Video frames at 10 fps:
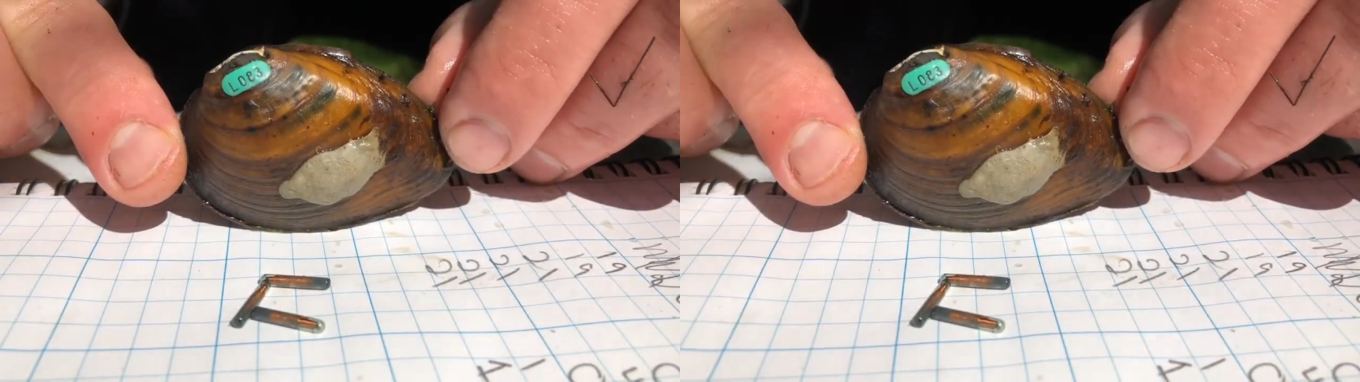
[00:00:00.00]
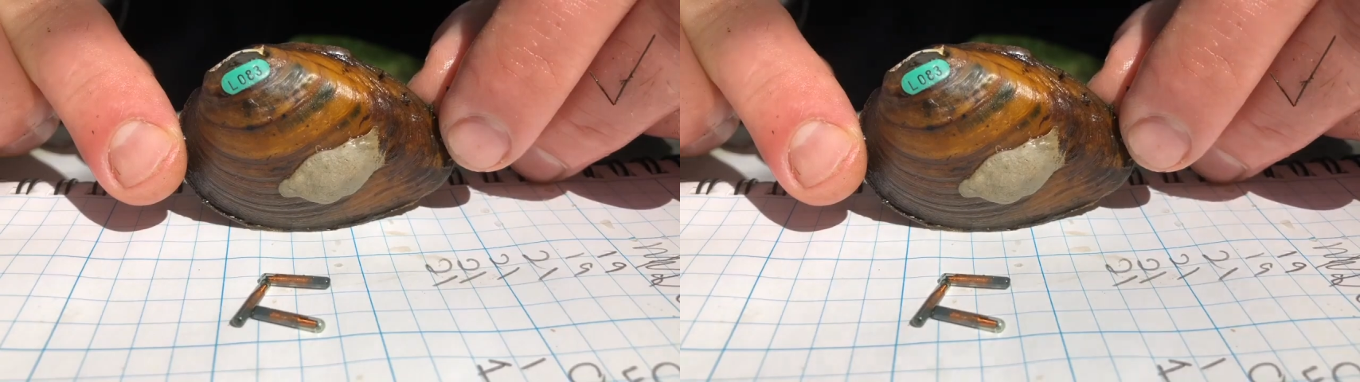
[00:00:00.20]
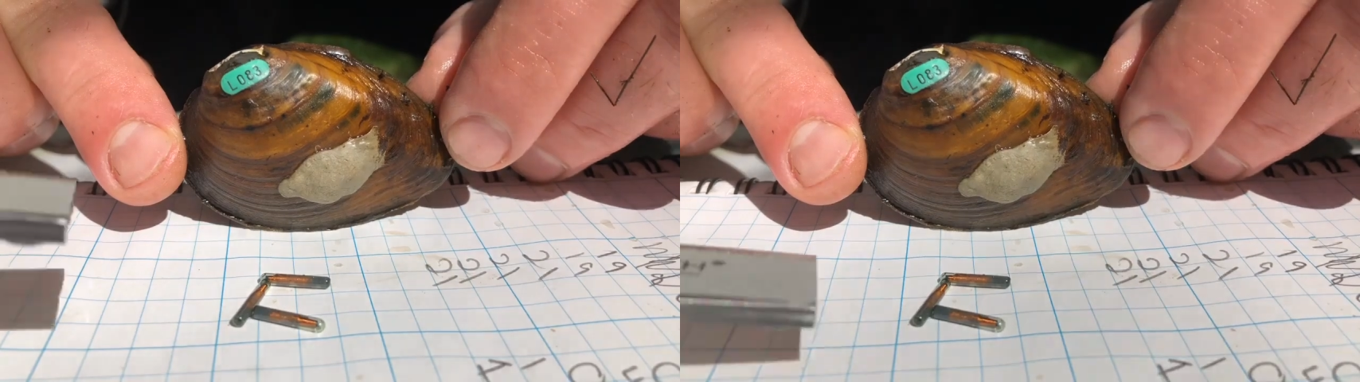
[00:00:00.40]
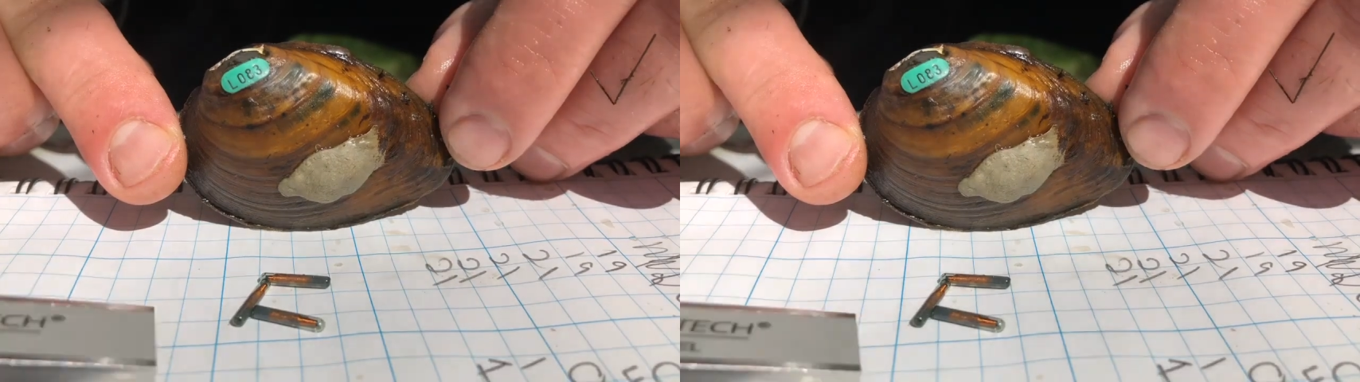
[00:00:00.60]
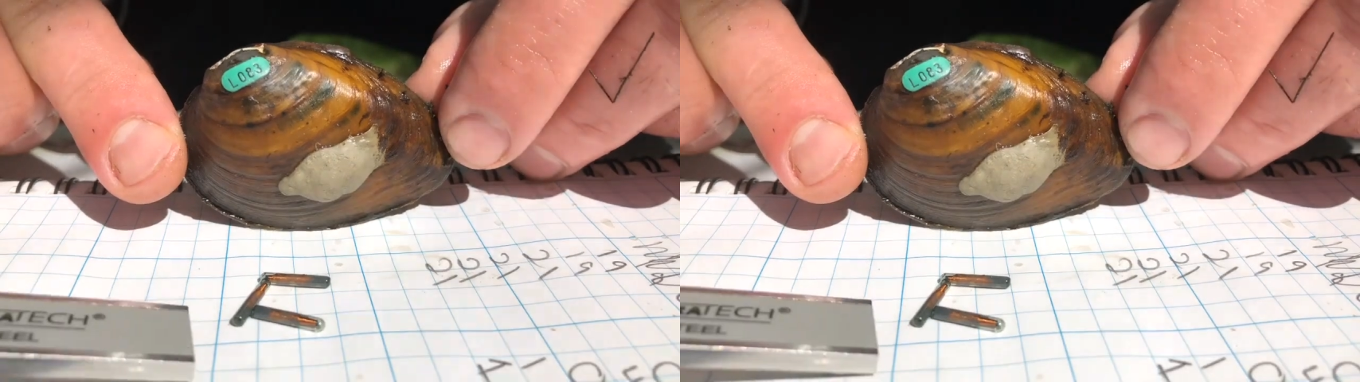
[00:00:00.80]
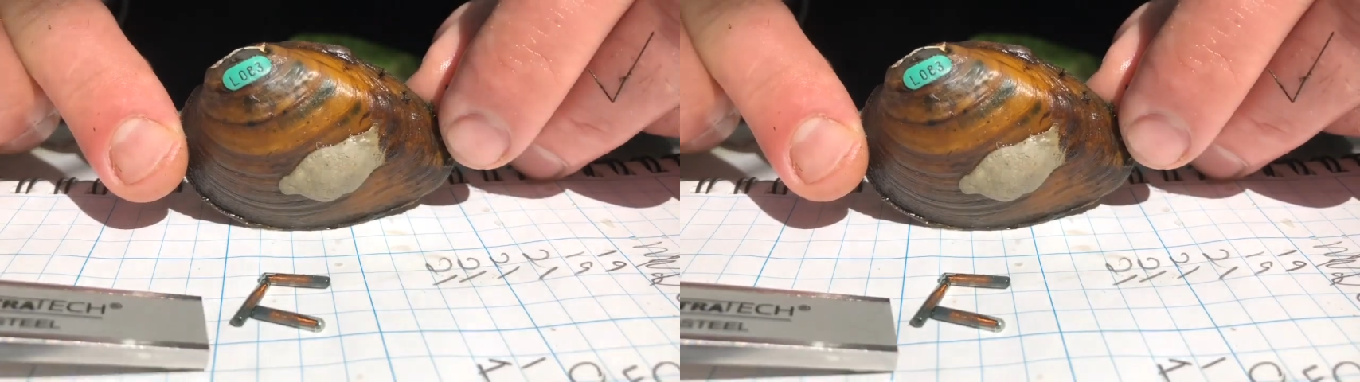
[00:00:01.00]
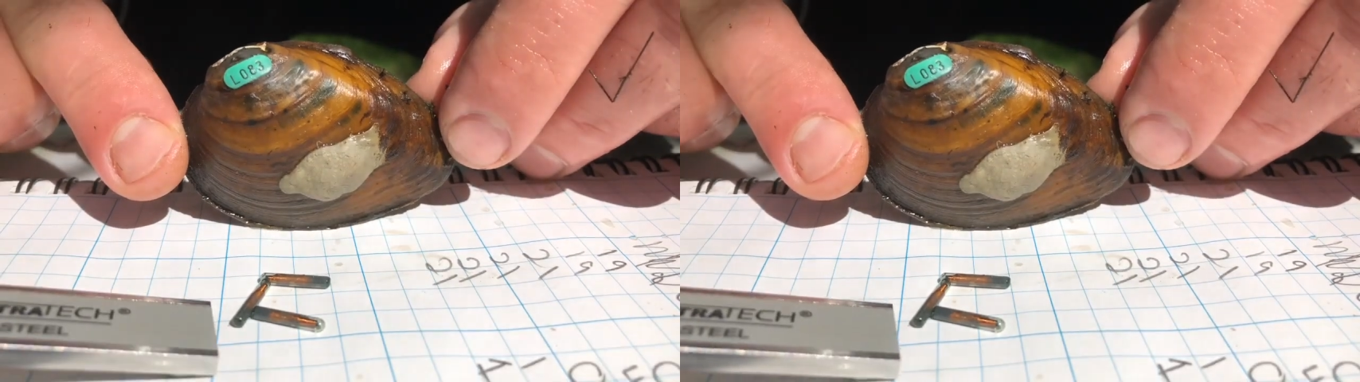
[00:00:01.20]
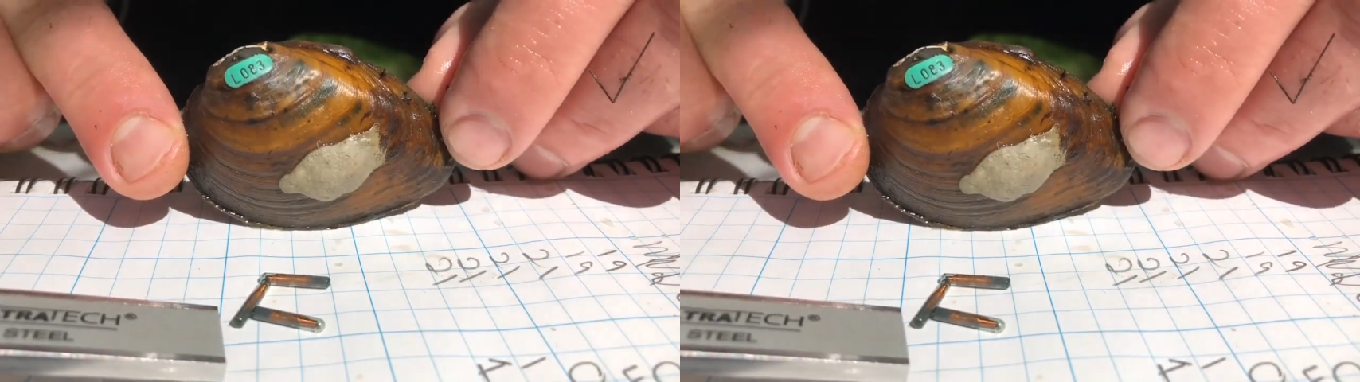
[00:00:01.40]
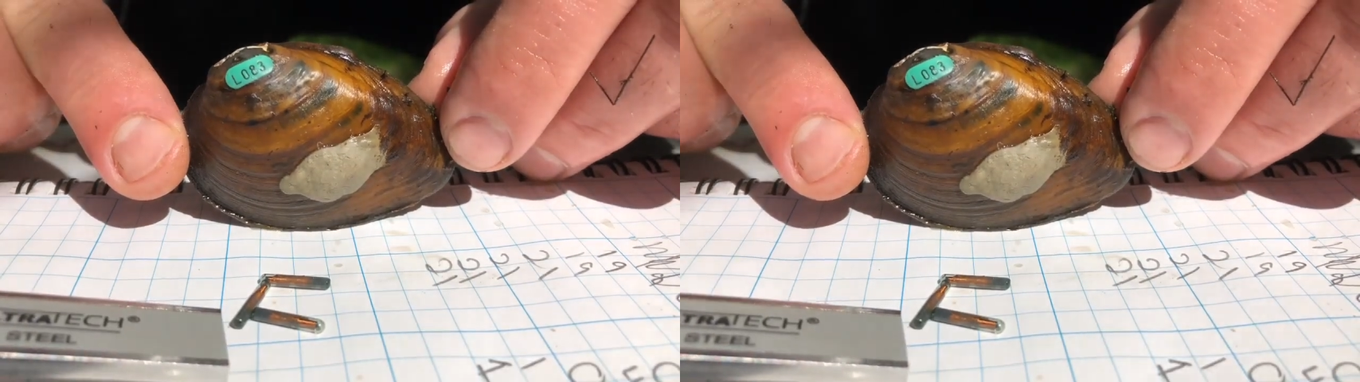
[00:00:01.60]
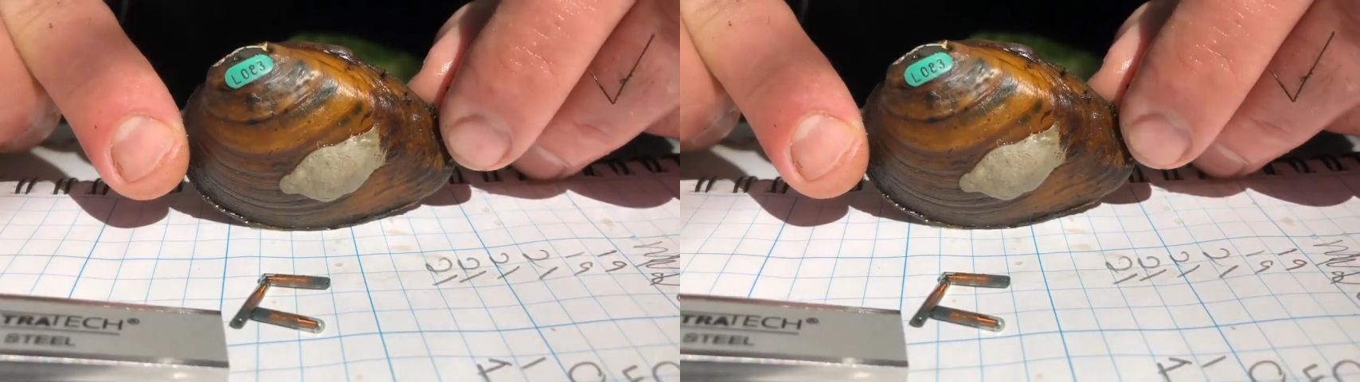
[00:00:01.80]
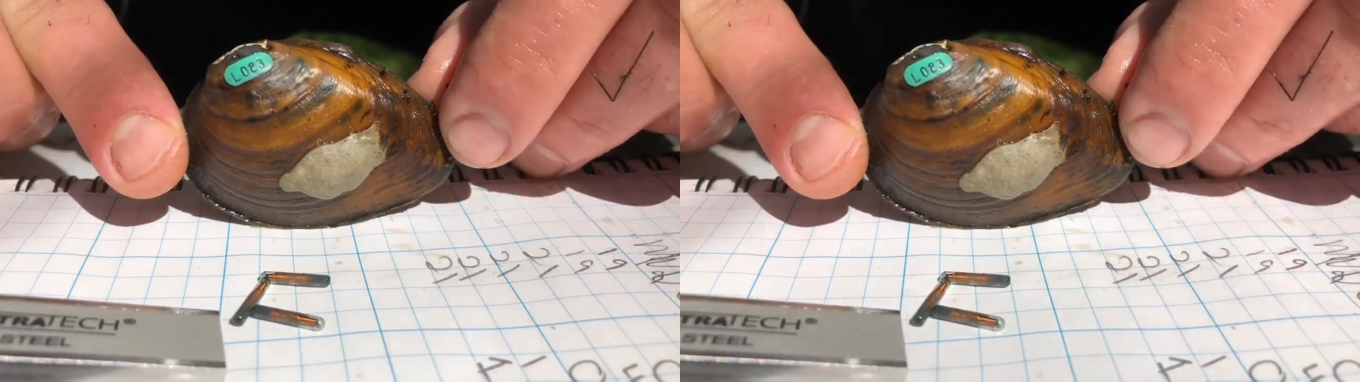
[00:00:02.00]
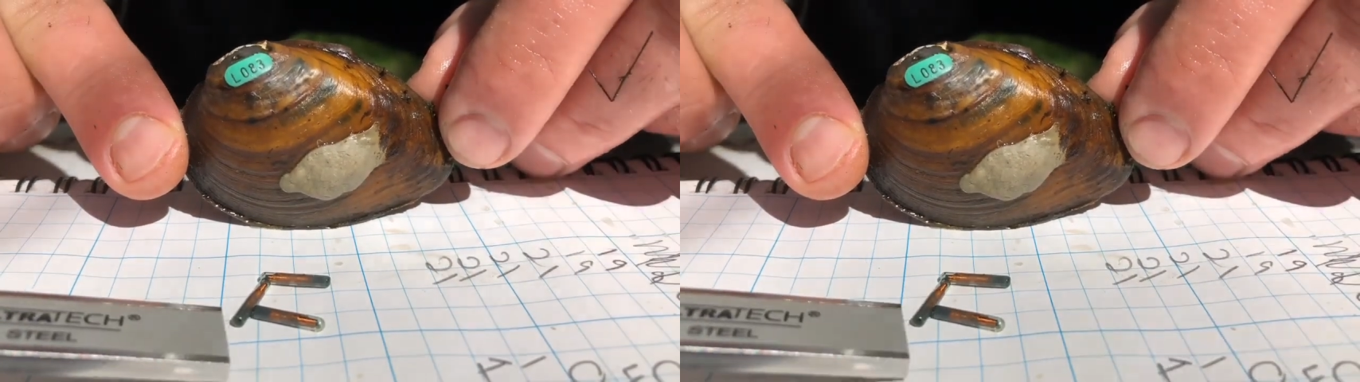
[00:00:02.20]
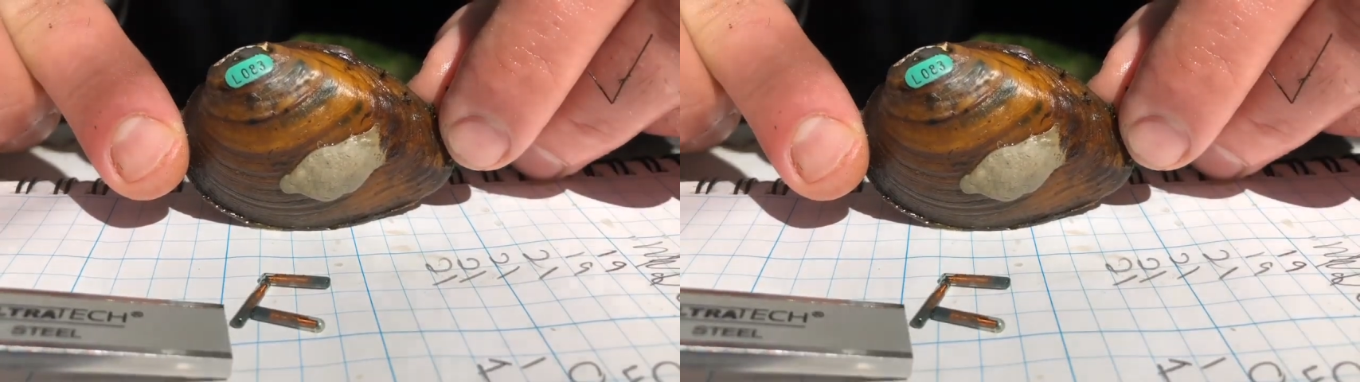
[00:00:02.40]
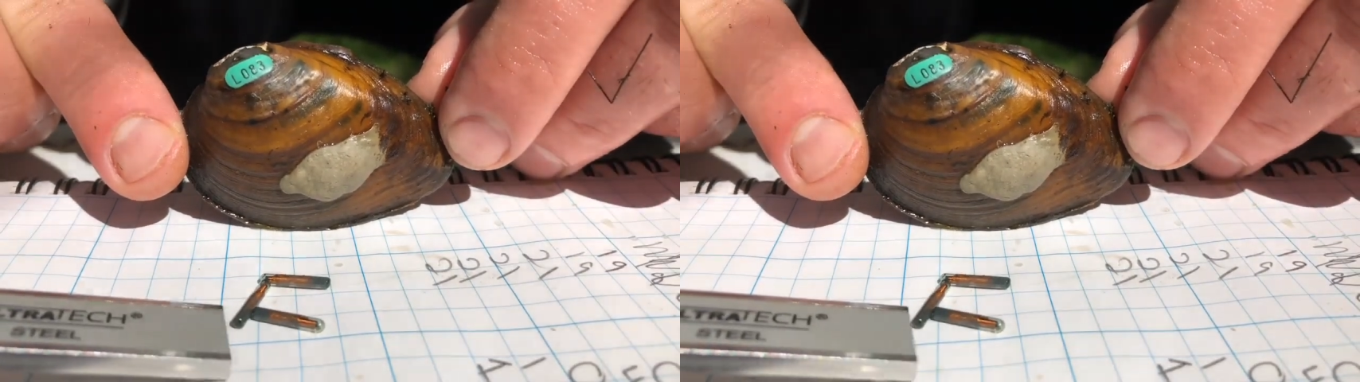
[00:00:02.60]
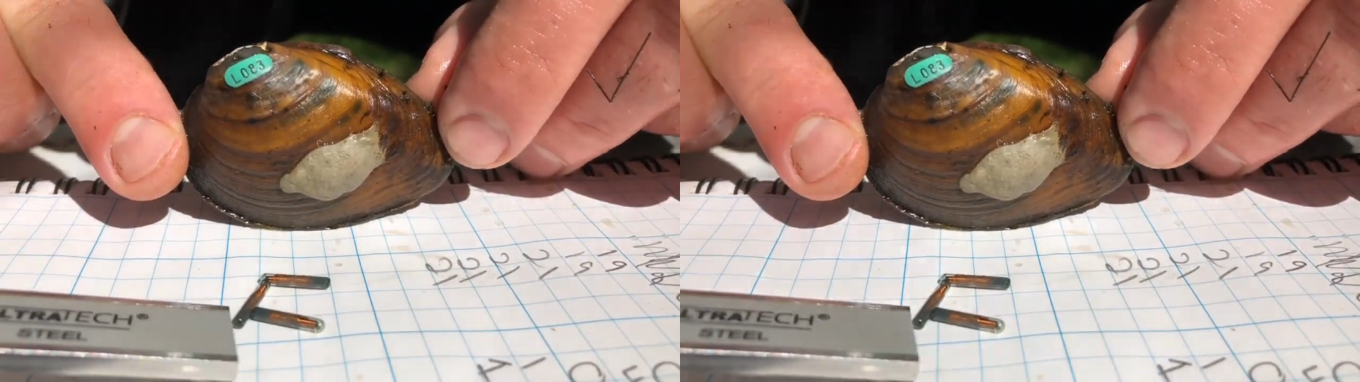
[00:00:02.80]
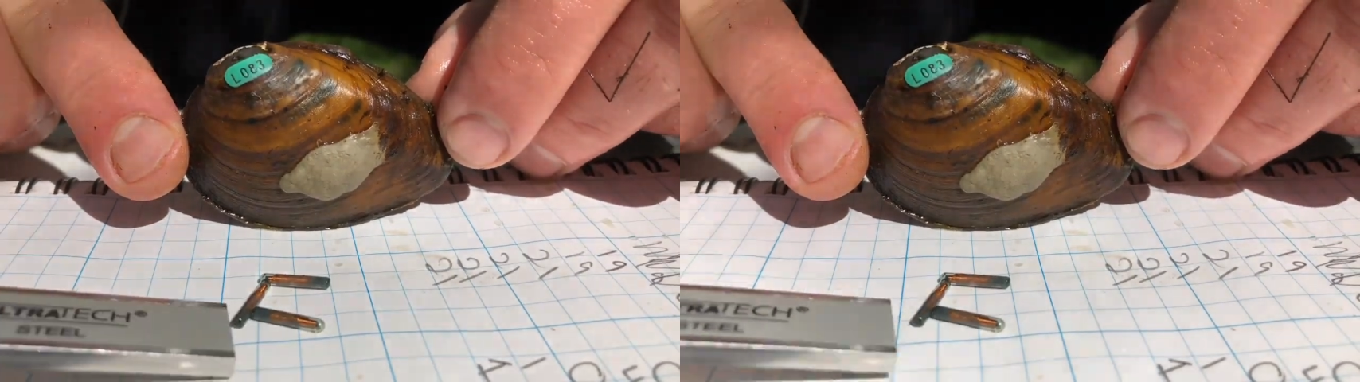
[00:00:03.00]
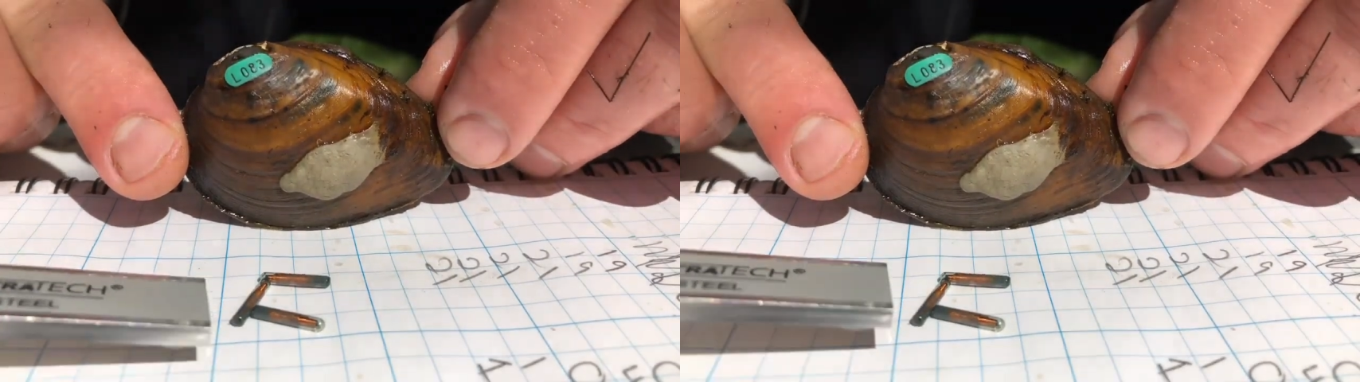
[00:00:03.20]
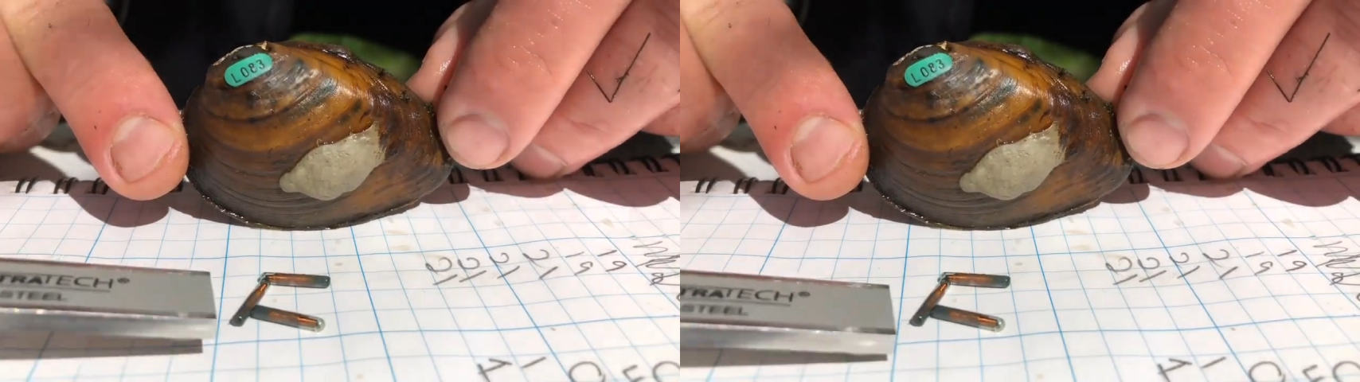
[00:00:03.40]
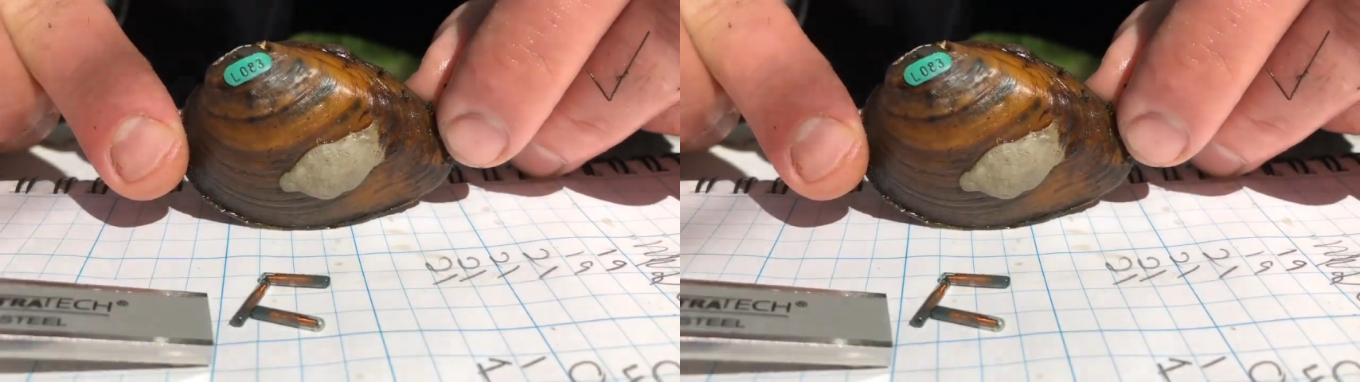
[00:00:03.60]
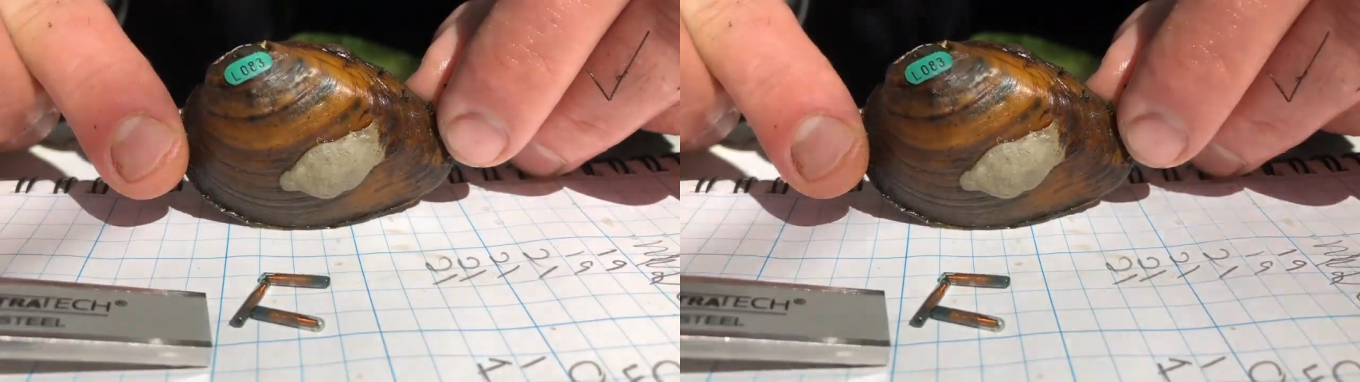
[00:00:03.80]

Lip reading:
[unreadable: no face in view]